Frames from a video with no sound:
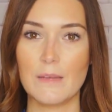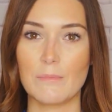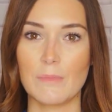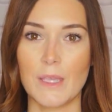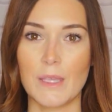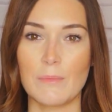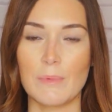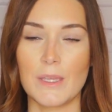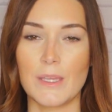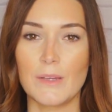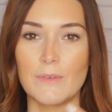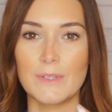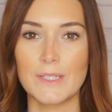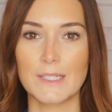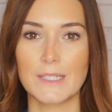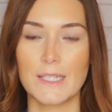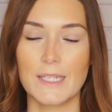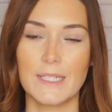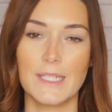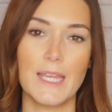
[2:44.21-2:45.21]
Maybe it was
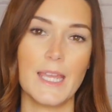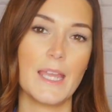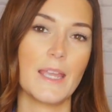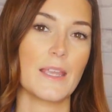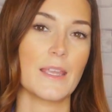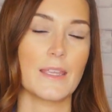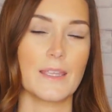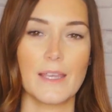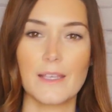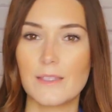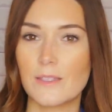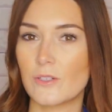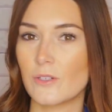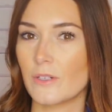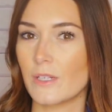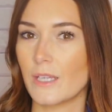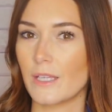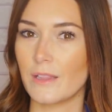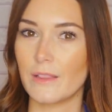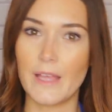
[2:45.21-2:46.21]
today, yesterday,